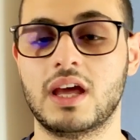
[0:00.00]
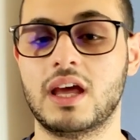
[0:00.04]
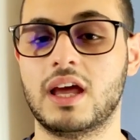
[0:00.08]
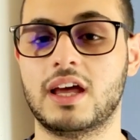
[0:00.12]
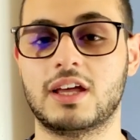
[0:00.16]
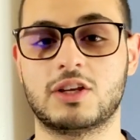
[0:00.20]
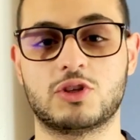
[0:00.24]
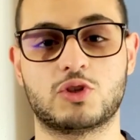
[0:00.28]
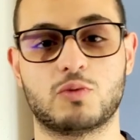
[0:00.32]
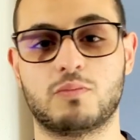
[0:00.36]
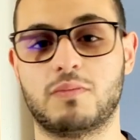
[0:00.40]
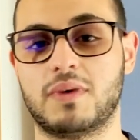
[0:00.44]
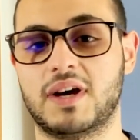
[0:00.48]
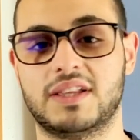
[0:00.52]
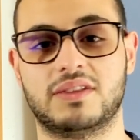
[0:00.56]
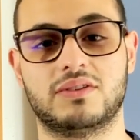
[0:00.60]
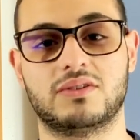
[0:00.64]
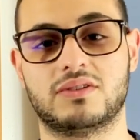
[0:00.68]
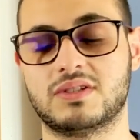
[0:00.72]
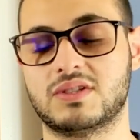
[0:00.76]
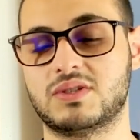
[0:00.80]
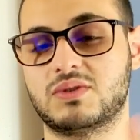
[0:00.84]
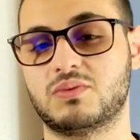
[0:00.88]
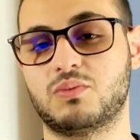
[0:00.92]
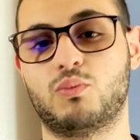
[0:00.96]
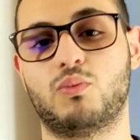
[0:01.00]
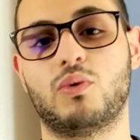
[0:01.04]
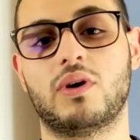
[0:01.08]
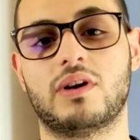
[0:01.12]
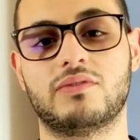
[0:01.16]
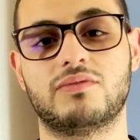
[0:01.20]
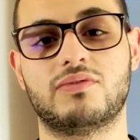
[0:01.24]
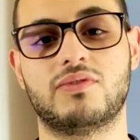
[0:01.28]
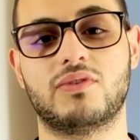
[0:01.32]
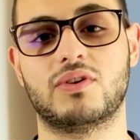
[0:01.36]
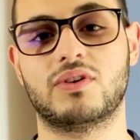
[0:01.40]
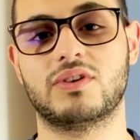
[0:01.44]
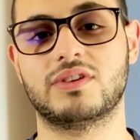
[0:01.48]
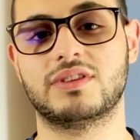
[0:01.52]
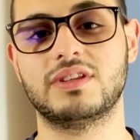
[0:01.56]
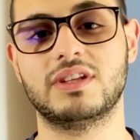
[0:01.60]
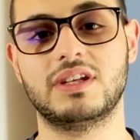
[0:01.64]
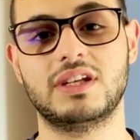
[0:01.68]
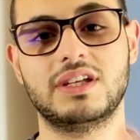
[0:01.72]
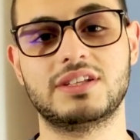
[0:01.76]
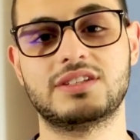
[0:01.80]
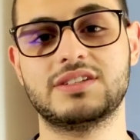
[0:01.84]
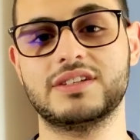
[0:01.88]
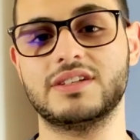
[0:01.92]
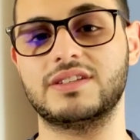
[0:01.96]
and 2 buttons, one for
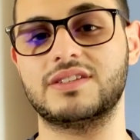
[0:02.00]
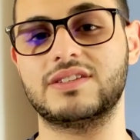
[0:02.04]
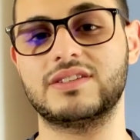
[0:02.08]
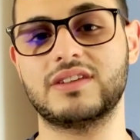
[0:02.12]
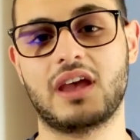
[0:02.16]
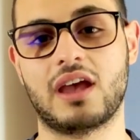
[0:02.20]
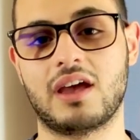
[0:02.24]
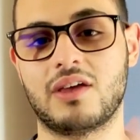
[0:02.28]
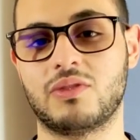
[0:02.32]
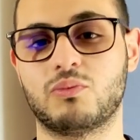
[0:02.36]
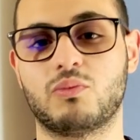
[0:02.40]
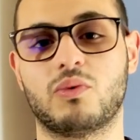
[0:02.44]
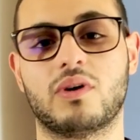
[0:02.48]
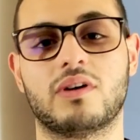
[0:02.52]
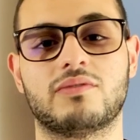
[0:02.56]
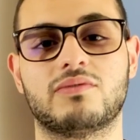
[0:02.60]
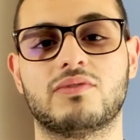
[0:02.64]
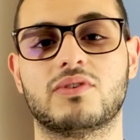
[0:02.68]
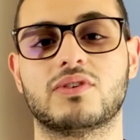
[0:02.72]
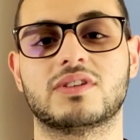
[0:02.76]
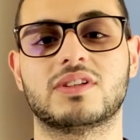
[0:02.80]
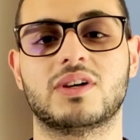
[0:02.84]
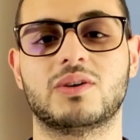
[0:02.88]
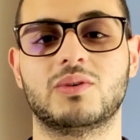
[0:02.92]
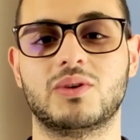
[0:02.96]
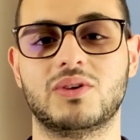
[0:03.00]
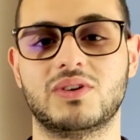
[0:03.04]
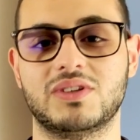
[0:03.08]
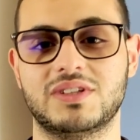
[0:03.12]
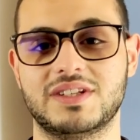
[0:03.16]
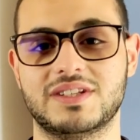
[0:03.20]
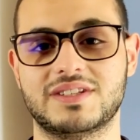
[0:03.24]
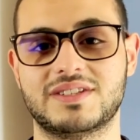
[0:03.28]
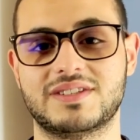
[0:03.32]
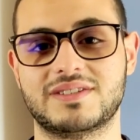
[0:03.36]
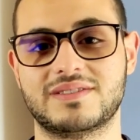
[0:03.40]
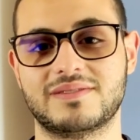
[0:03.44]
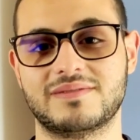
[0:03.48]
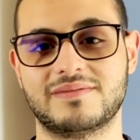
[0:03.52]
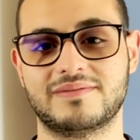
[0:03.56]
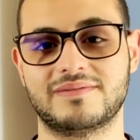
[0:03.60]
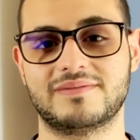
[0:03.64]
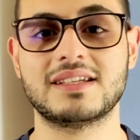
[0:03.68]
delete it and one for download it.